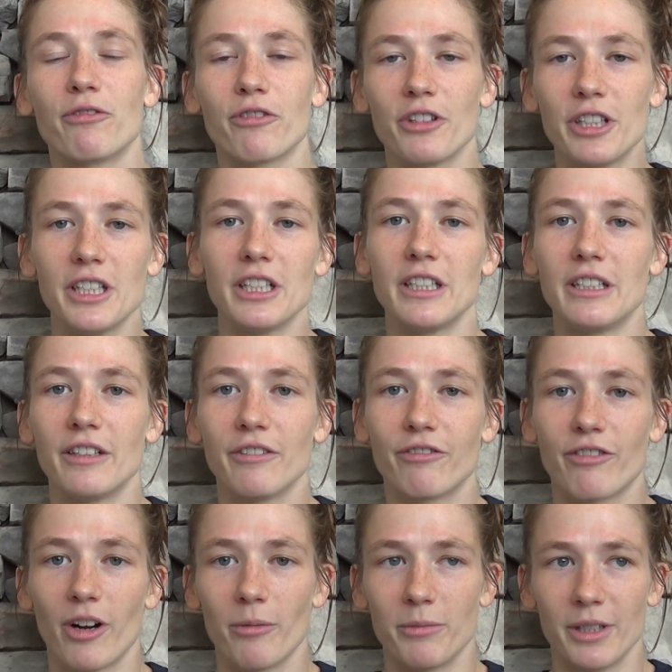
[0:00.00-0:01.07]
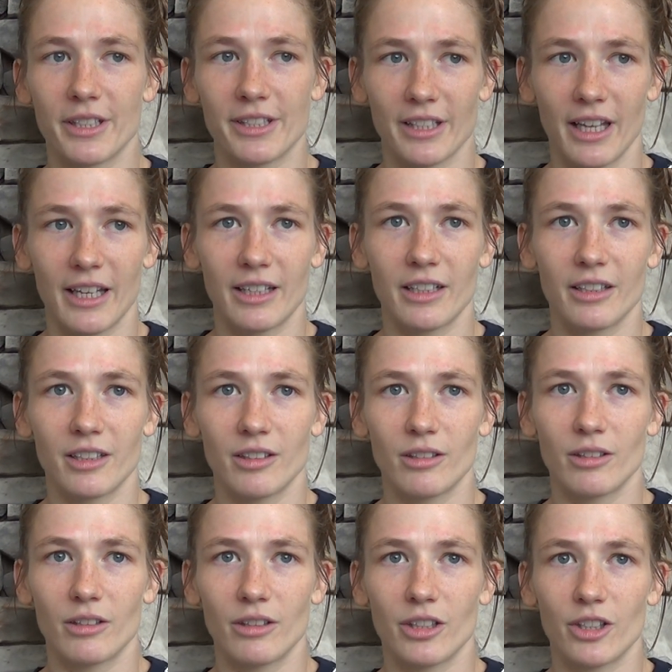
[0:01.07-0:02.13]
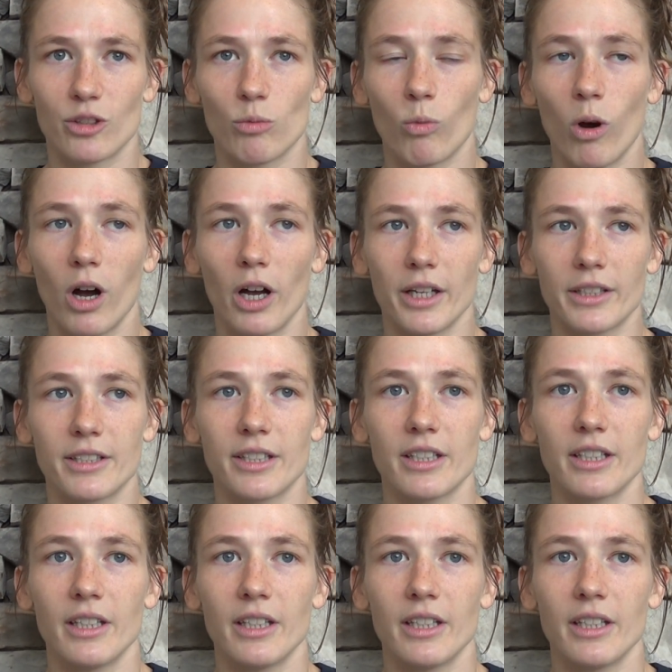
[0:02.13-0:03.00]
freed from this, like, this want,